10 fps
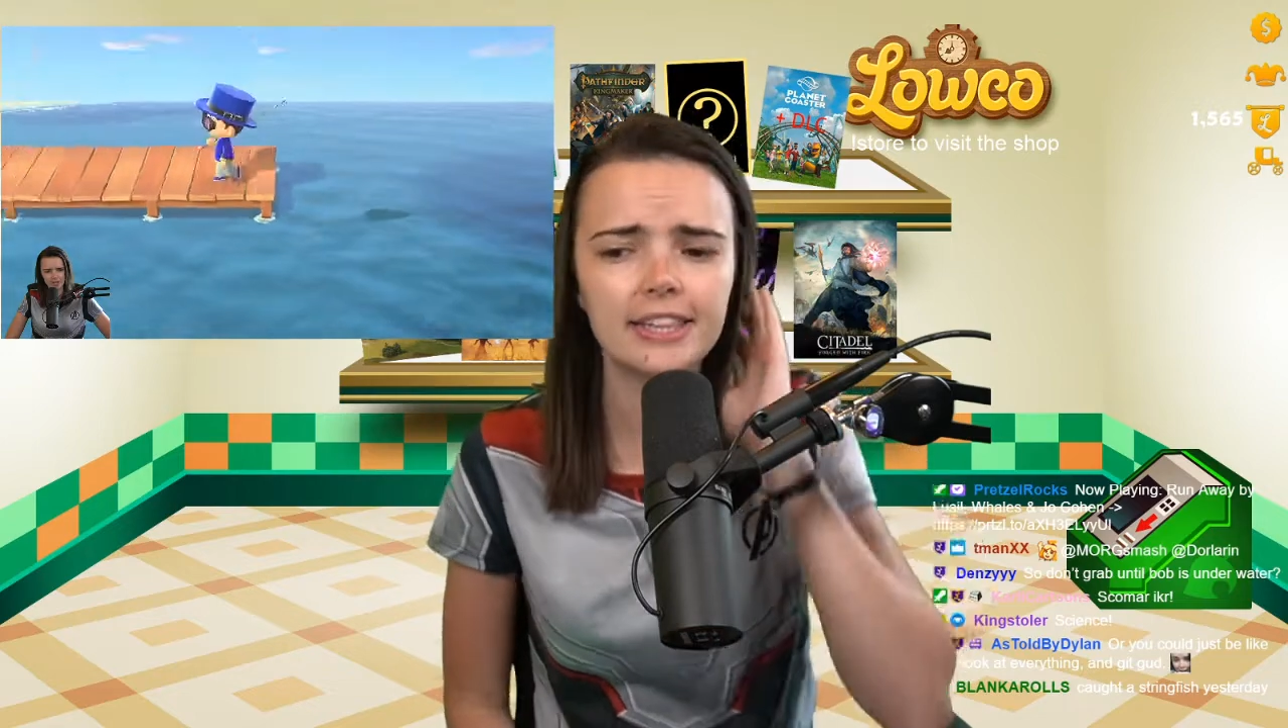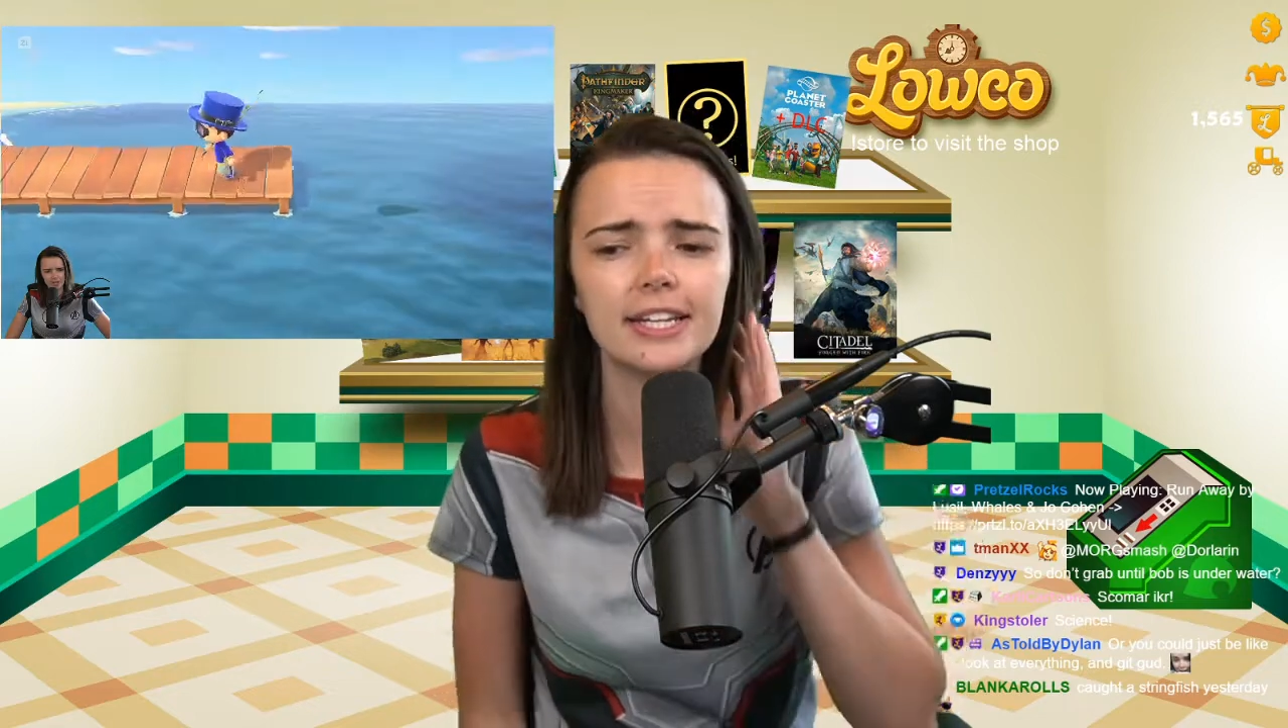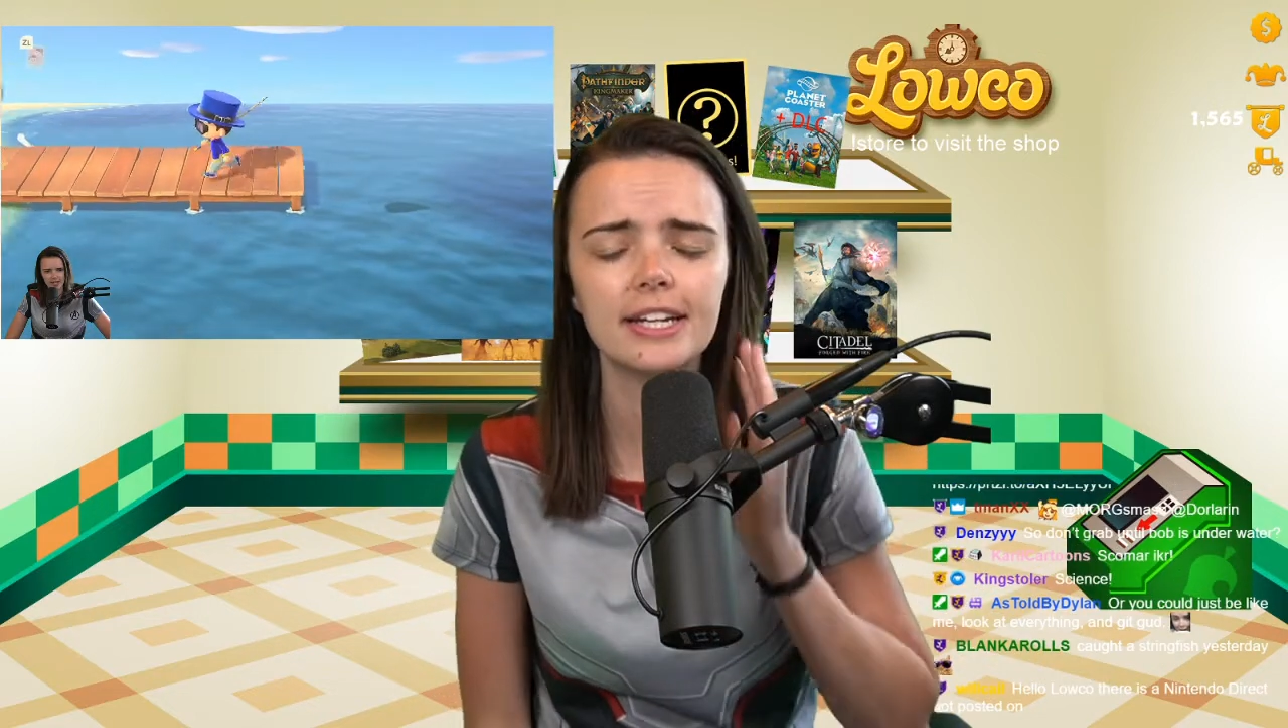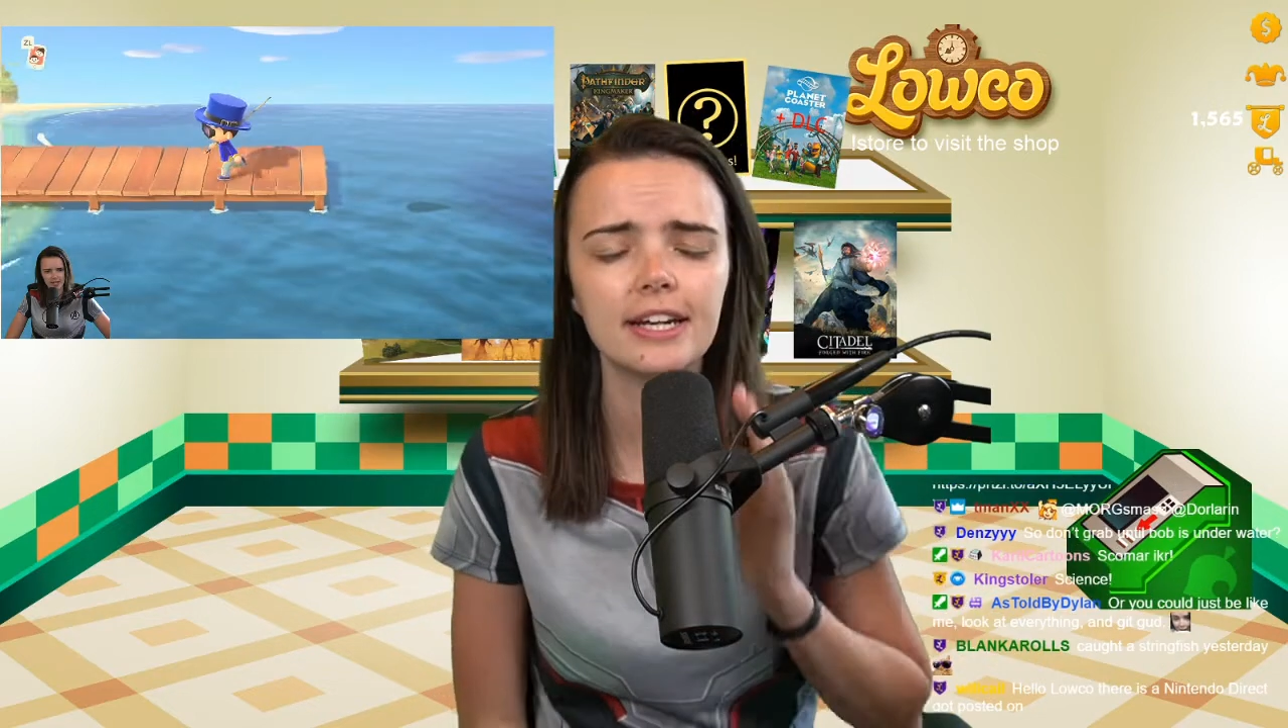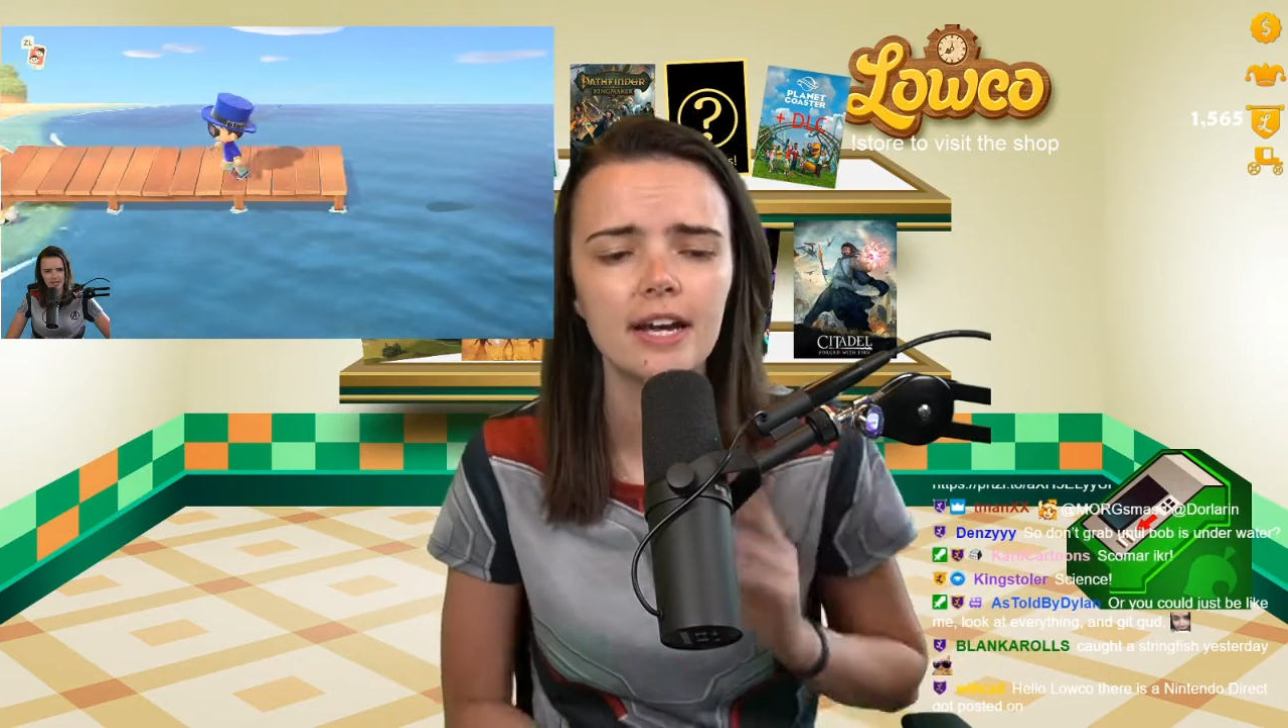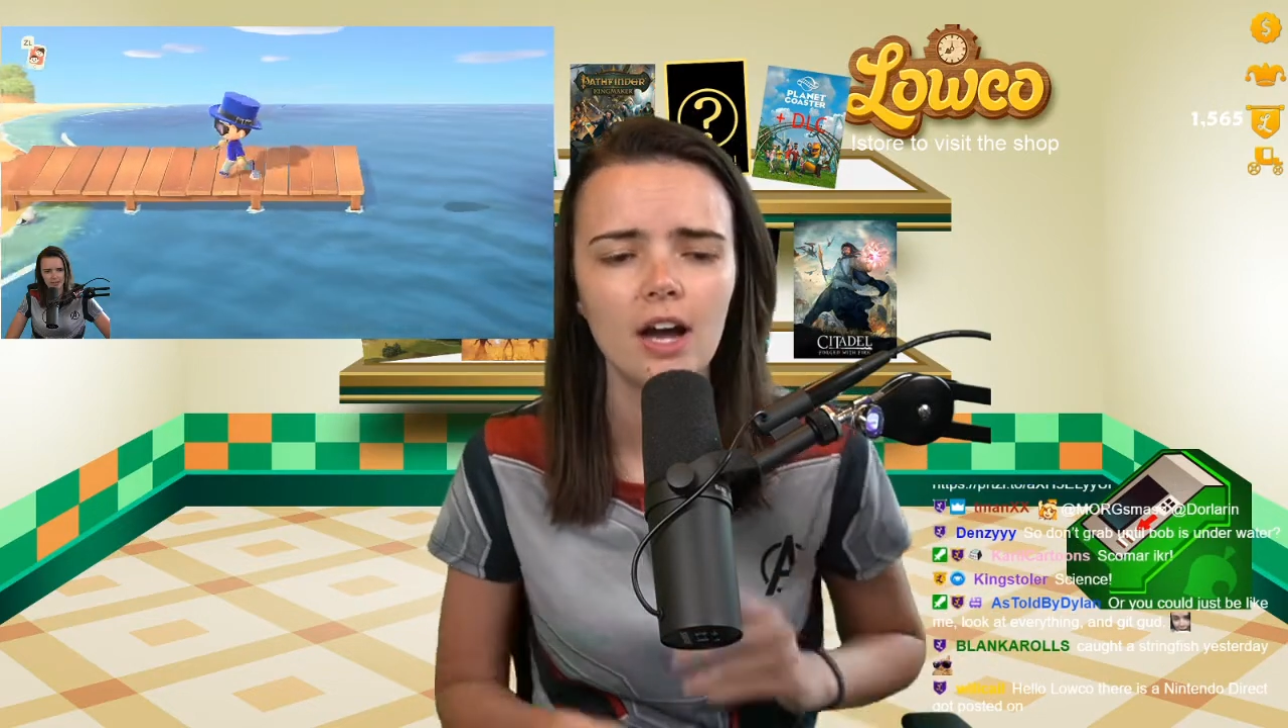thing,